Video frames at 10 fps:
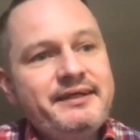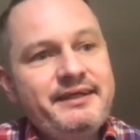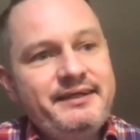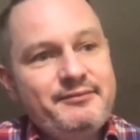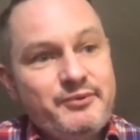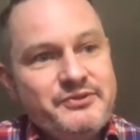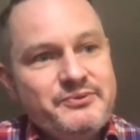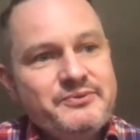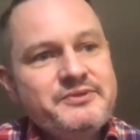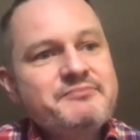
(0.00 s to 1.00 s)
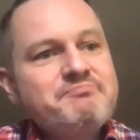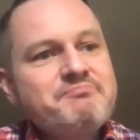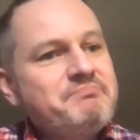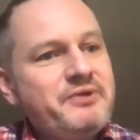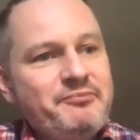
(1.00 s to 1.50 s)
in Brussels,
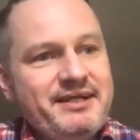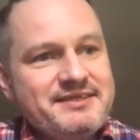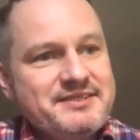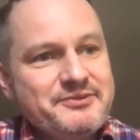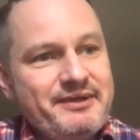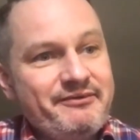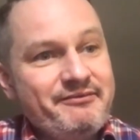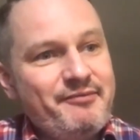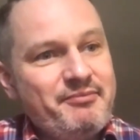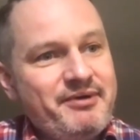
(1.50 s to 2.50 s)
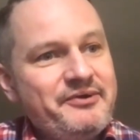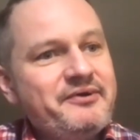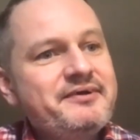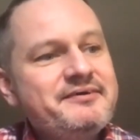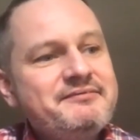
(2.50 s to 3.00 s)
nobody listens to Rupert Murdoch.
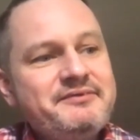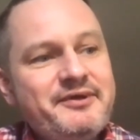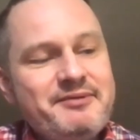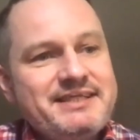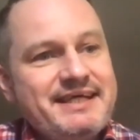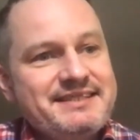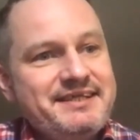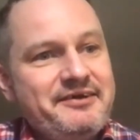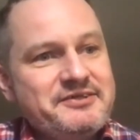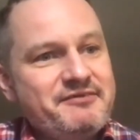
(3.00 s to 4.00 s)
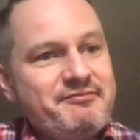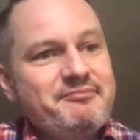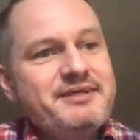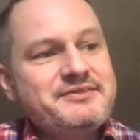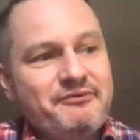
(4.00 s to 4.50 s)
Nobody takes any notice of him.
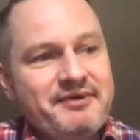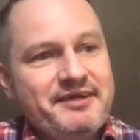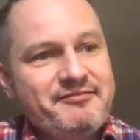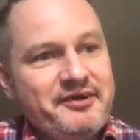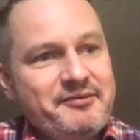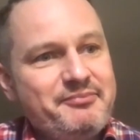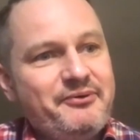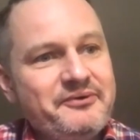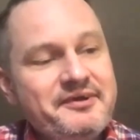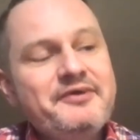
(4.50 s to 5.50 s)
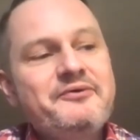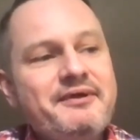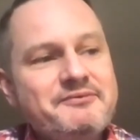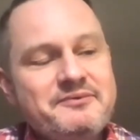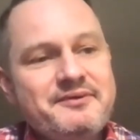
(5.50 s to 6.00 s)
He's not really very important. And I thought
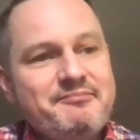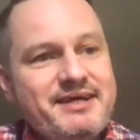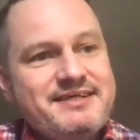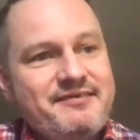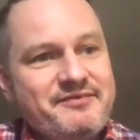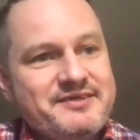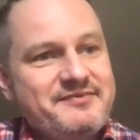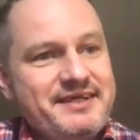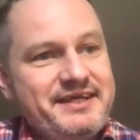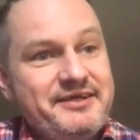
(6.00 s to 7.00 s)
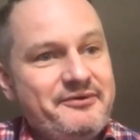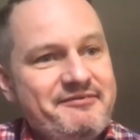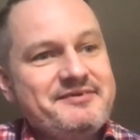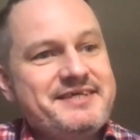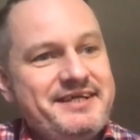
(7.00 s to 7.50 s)
that was one of the best adverts for the EU I've
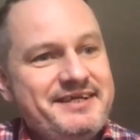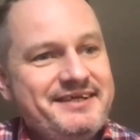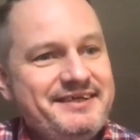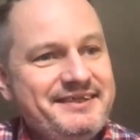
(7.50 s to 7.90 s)
ever seen.